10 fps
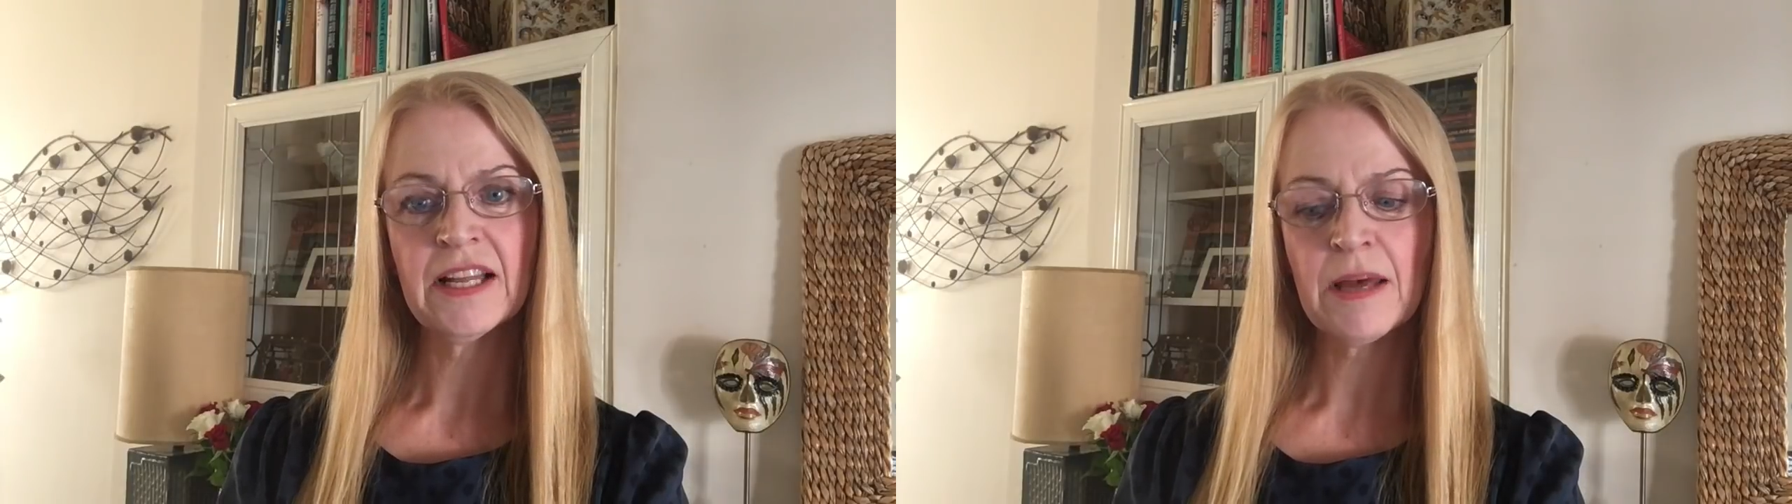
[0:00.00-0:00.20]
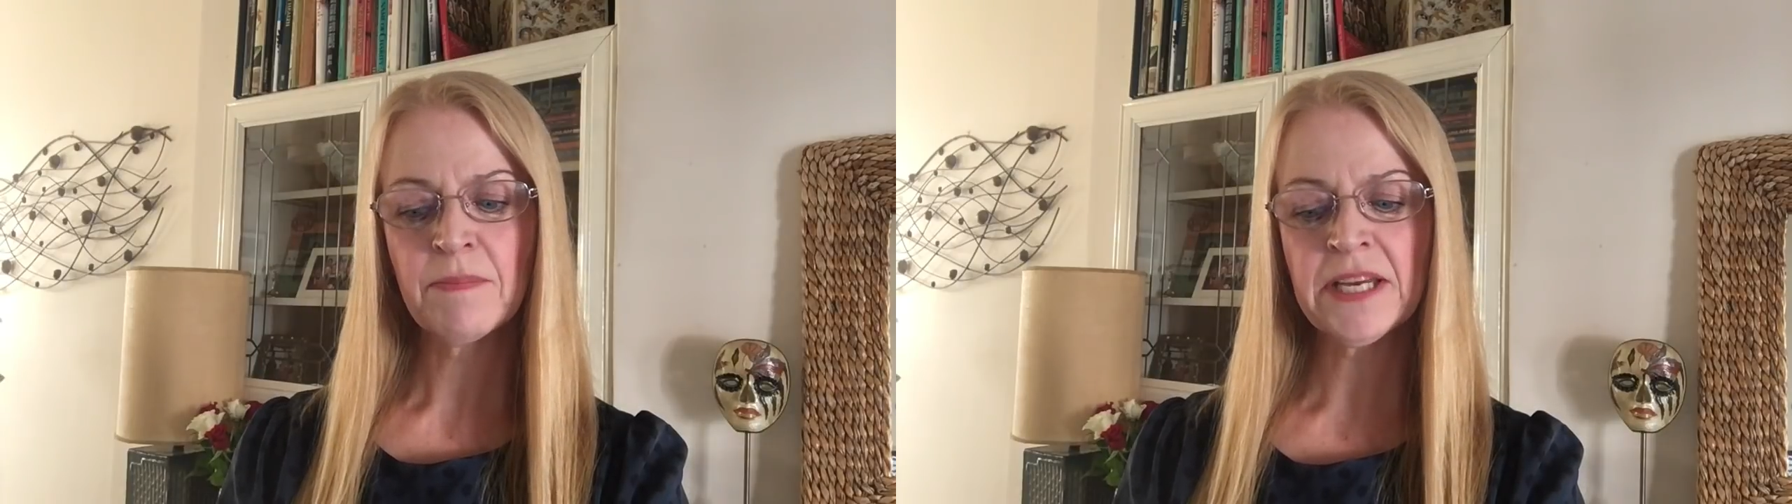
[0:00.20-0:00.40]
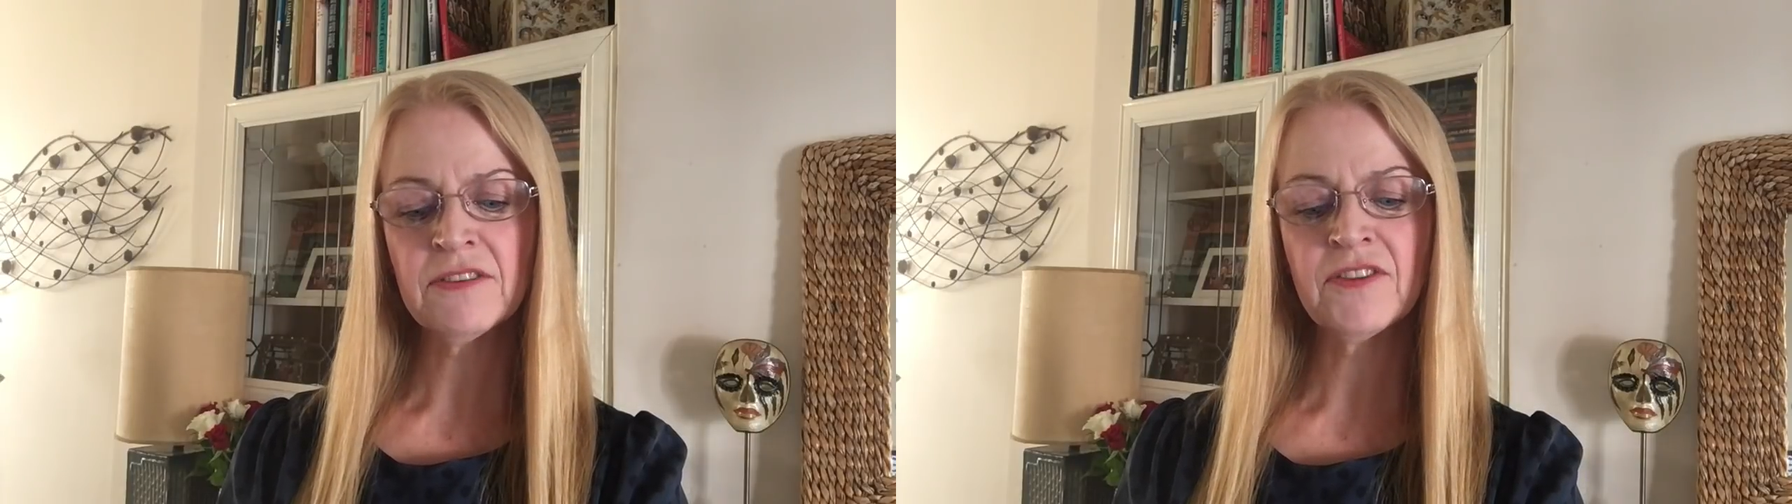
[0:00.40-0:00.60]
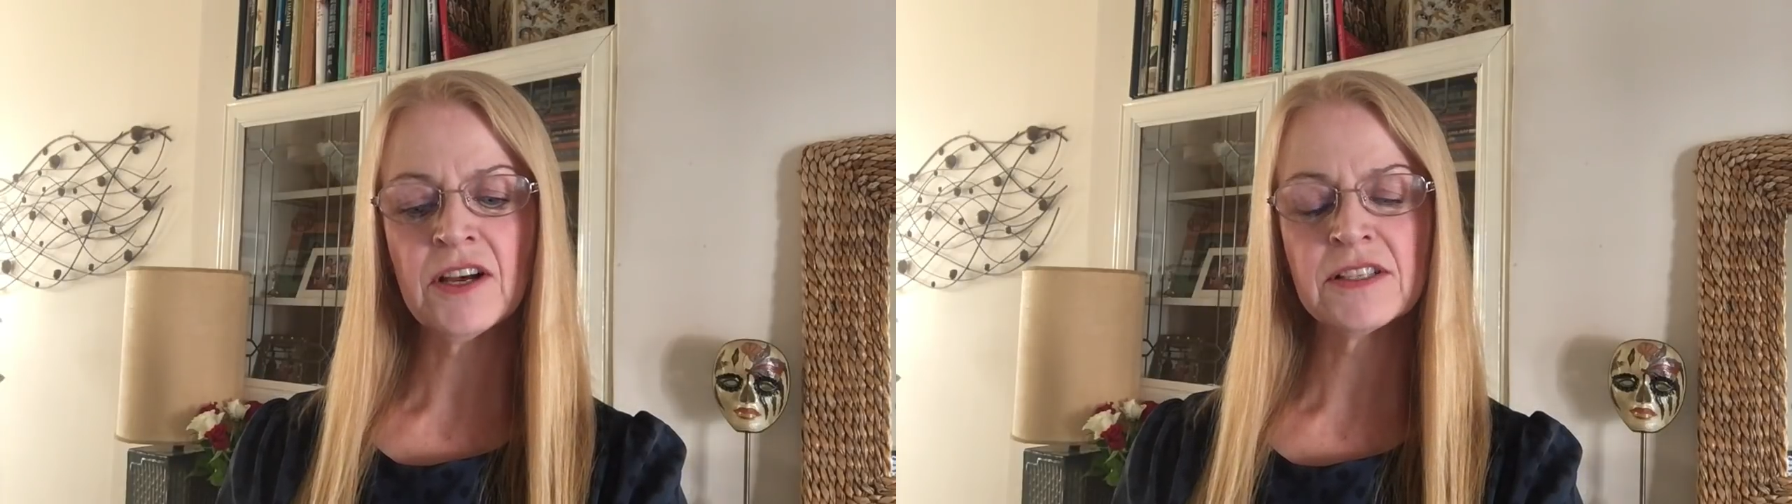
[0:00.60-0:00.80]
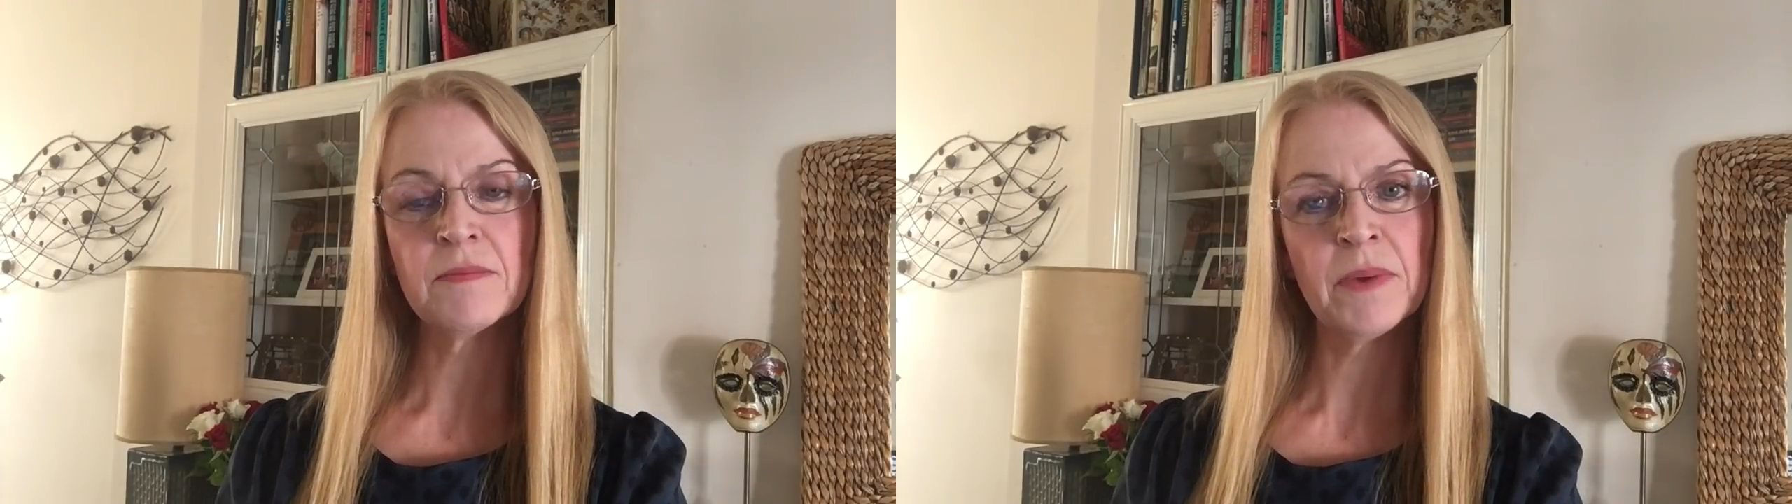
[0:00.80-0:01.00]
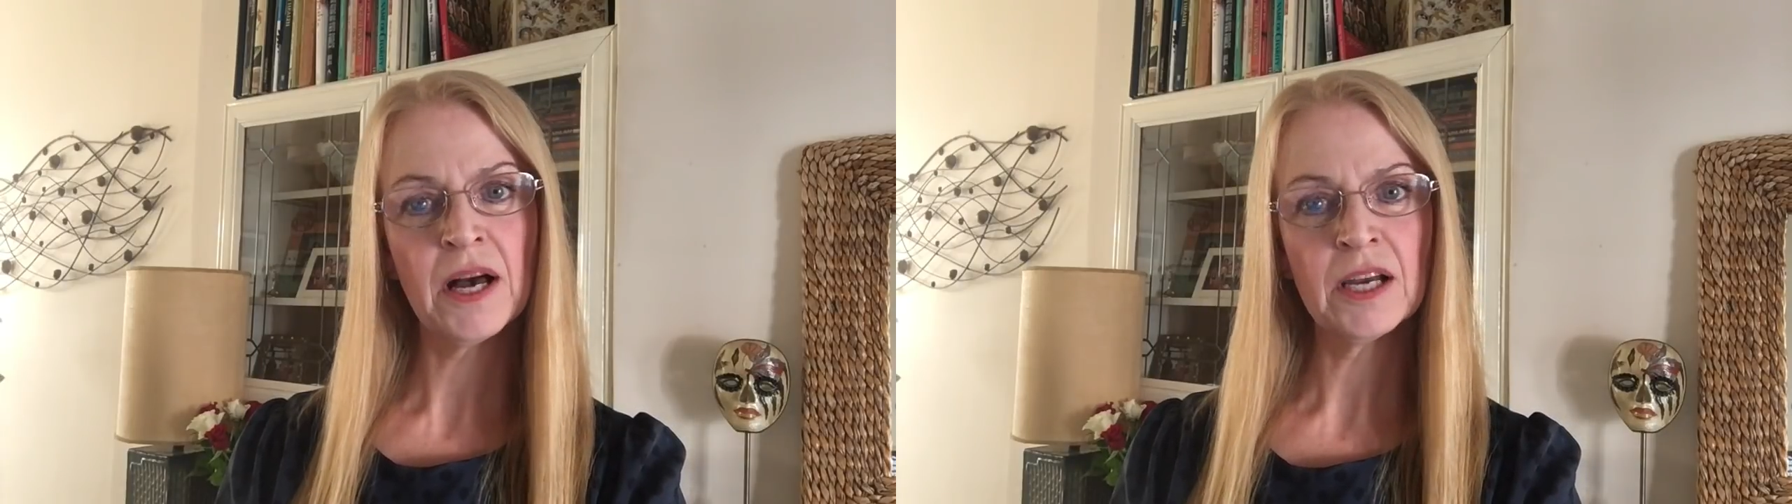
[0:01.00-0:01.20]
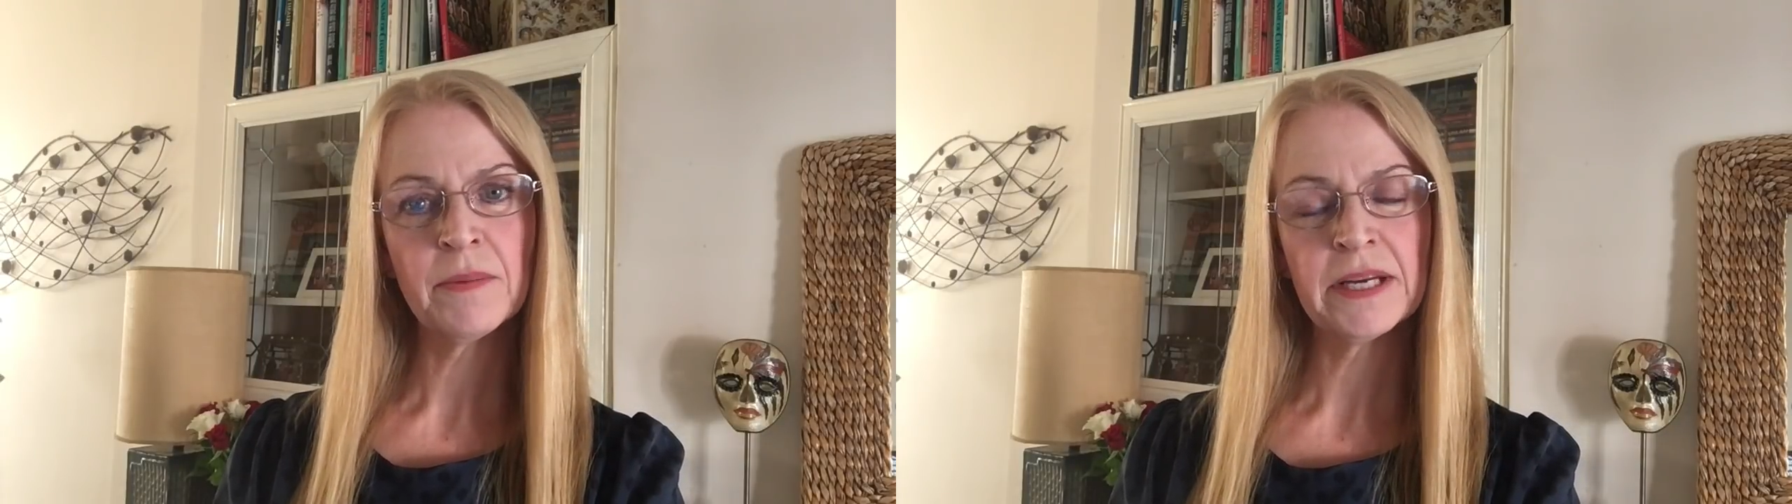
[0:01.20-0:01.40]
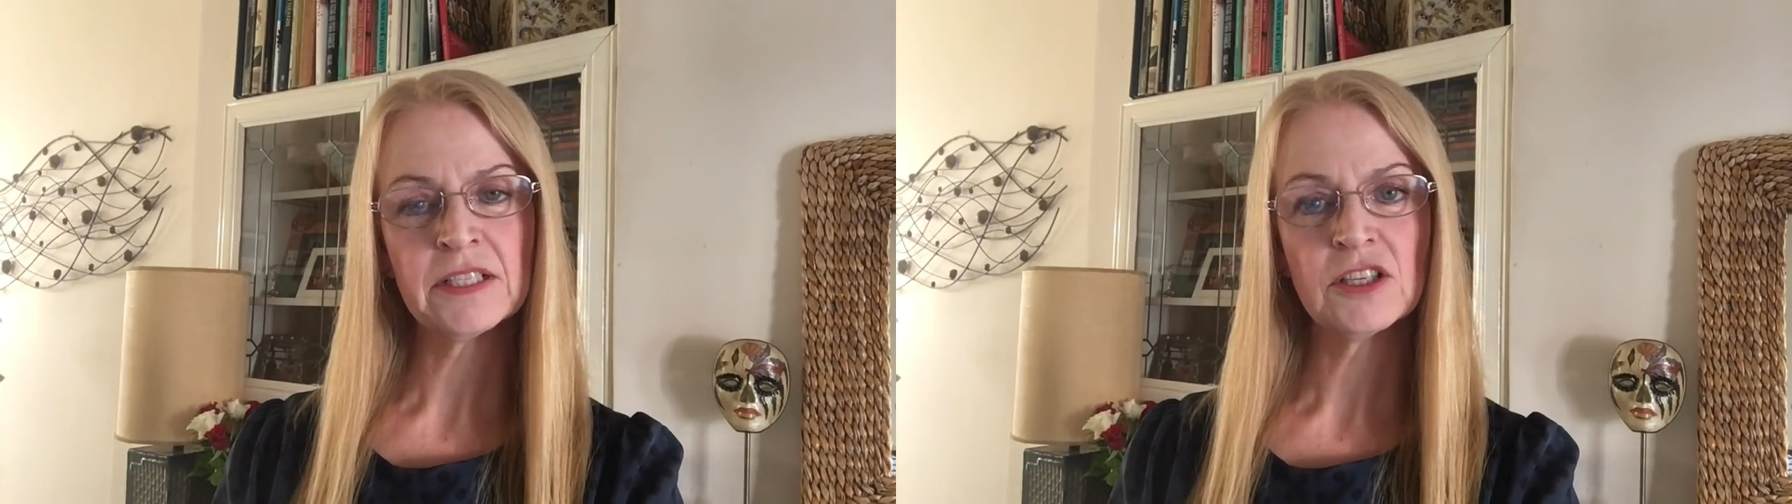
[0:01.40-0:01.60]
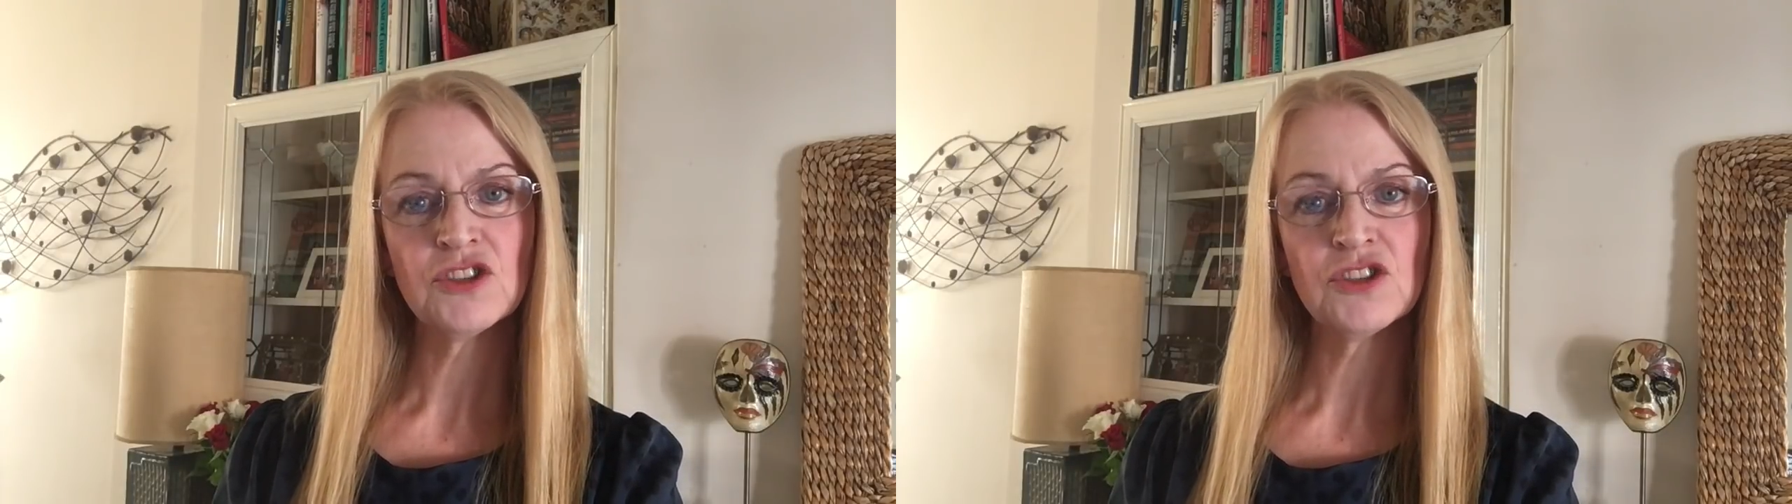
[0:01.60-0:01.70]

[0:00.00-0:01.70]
that paedophiles in Parliament